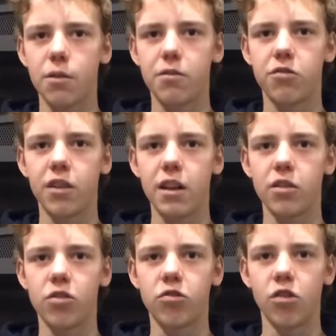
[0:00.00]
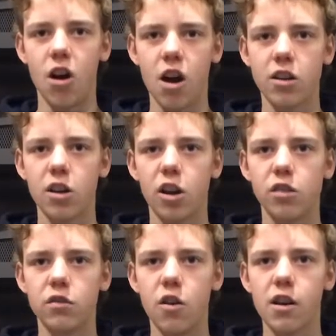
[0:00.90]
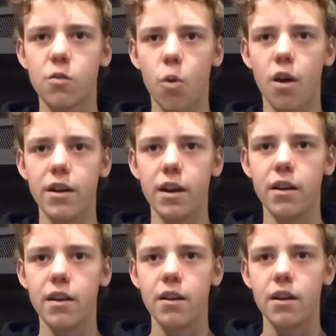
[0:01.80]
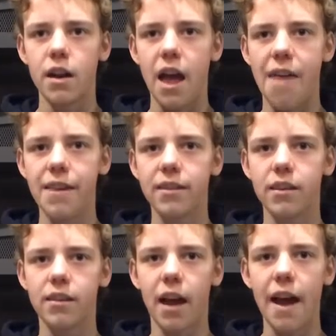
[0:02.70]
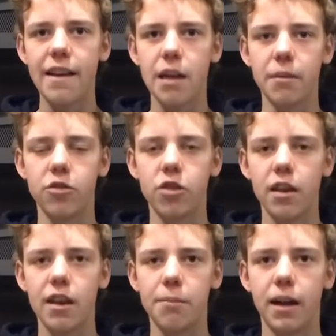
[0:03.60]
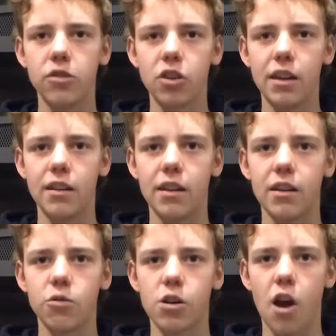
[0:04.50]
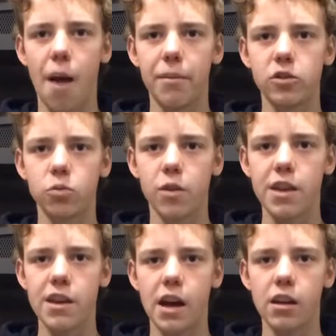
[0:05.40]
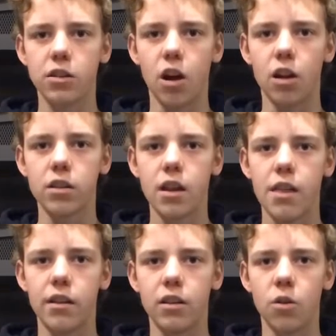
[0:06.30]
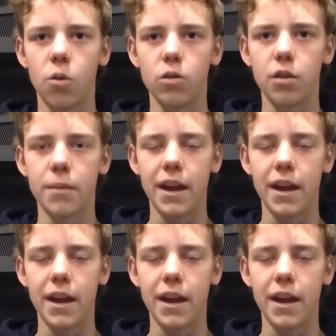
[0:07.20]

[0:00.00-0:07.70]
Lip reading: was portrayed as a strong, heroic warrior, and this desired image is much easier to accomplish with a young adult than an older